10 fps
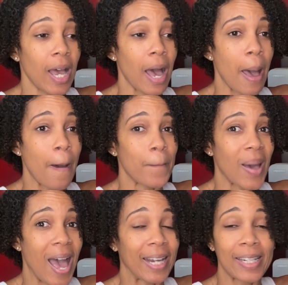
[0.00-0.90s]

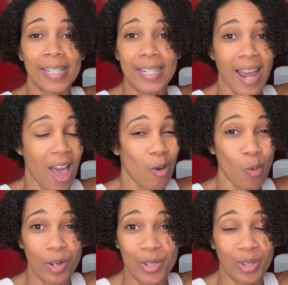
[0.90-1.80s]
I did not
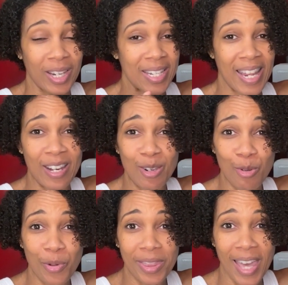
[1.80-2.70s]
want to continue
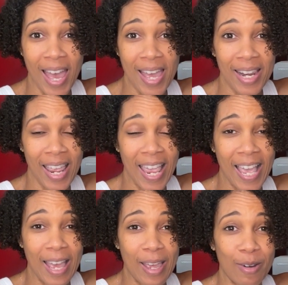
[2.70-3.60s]
with that
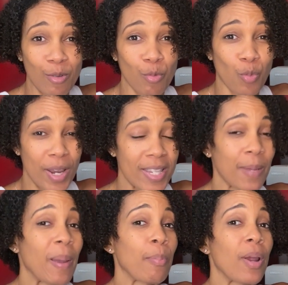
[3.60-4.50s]
and
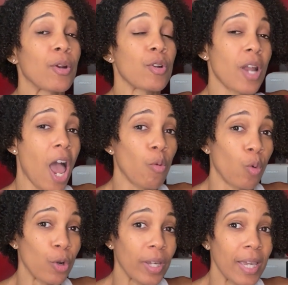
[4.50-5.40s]
risk my printer not
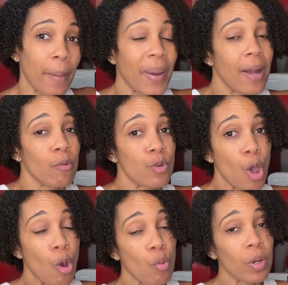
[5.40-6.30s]
working. I mean, I don't
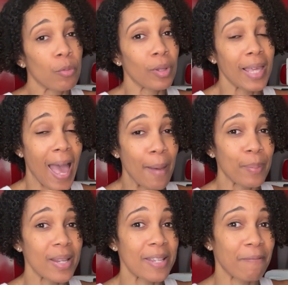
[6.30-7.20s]
know what really
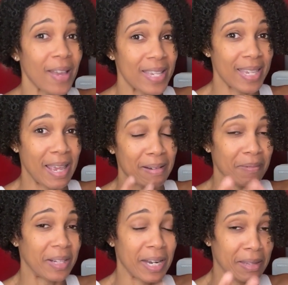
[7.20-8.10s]
happens if I
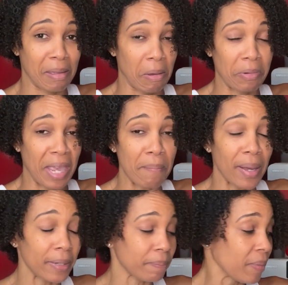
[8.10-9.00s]
click the OK
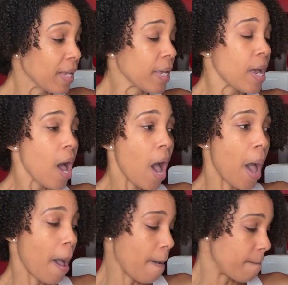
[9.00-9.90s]
button.
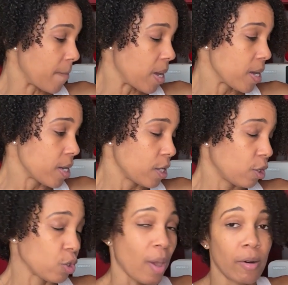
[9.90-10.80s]

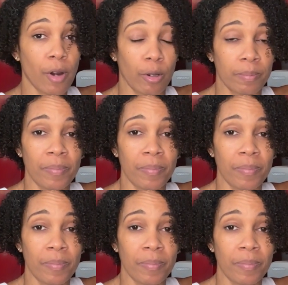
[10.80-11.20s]
So I don't know.